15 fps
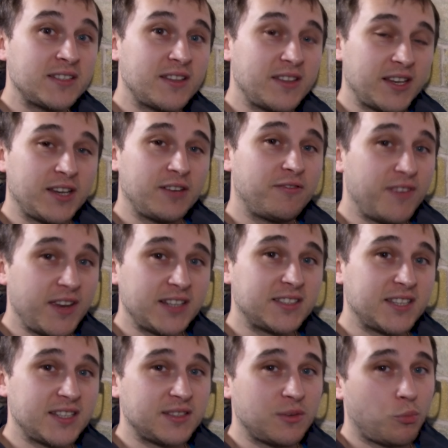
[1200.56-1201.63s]
that they could fix
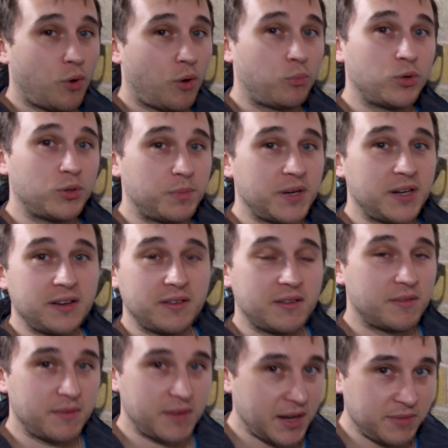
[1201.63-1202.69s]
this, and one would be
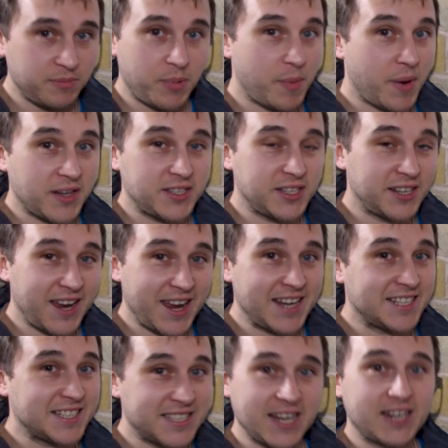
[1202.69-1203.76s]
implementing a
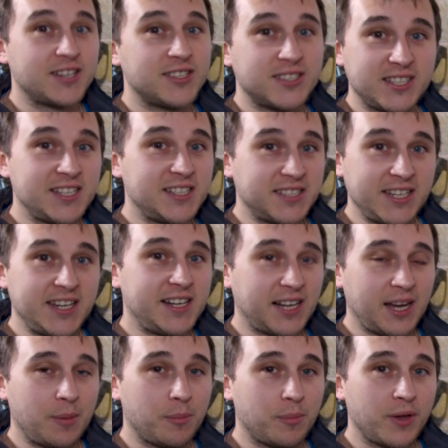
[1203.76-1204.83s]
second CT
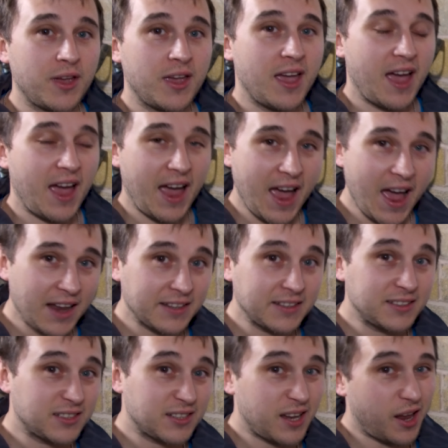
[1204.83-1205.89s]
clamp,
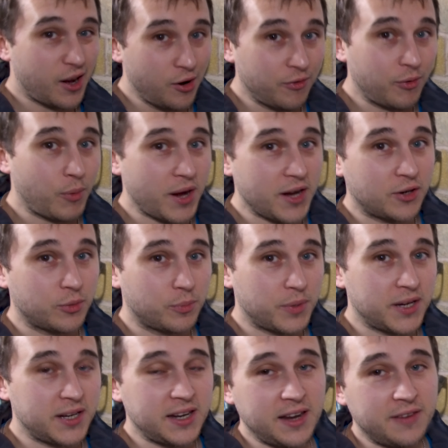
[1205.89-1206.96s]
and another way could
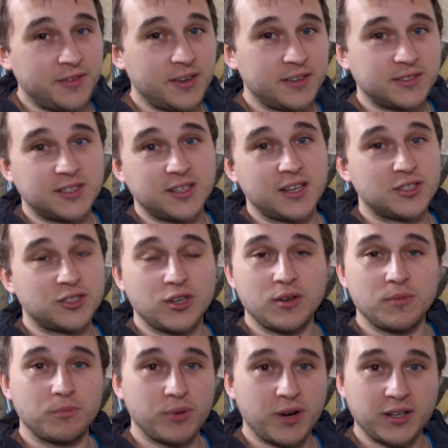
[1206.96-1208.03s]
be, if it's a
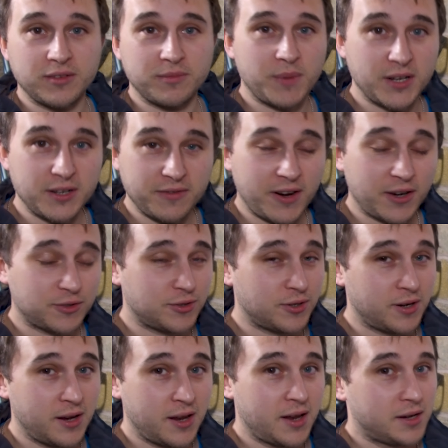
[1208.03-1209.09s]
certain brand of
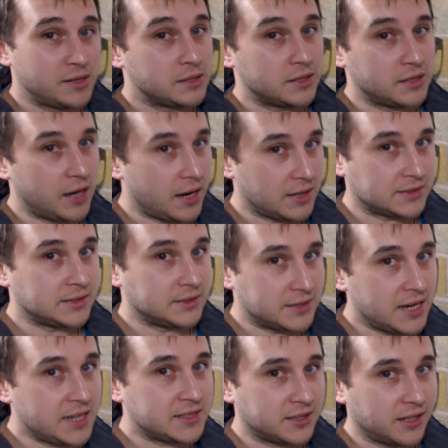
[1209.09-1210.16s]
manufacturer, as in
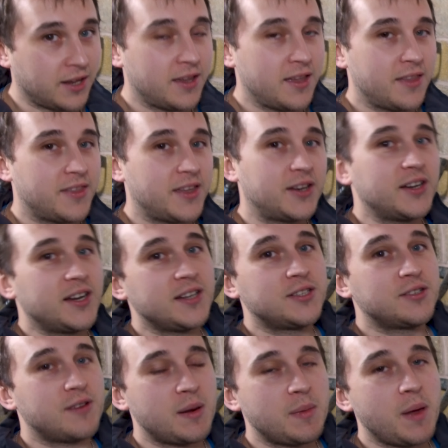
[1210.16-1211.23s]
Tesla, they could
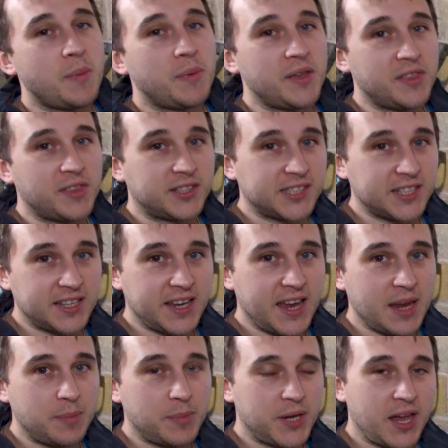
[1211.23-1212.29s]
integrate maybe into
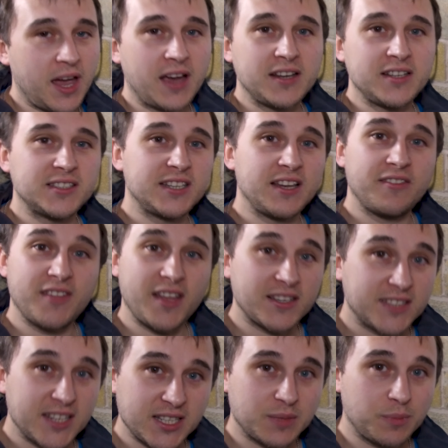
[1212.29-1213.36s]
the API and see if
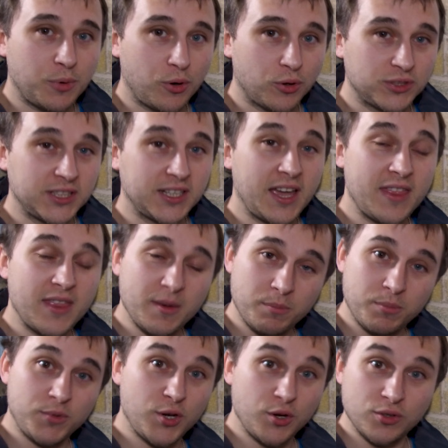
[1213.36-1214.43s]
that's exporting and then
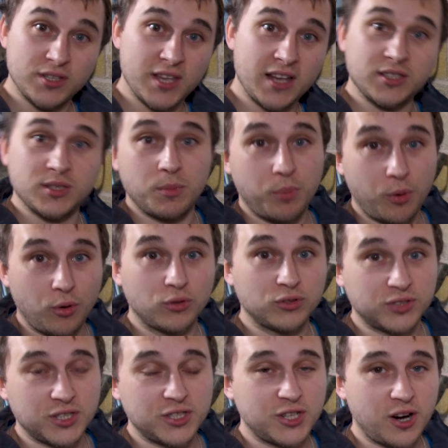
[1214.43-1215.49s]
use that to
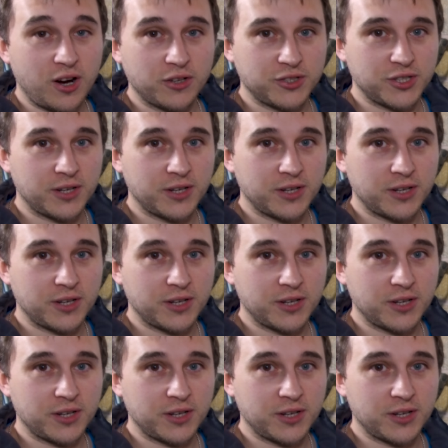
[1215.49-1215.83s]
pause the charger.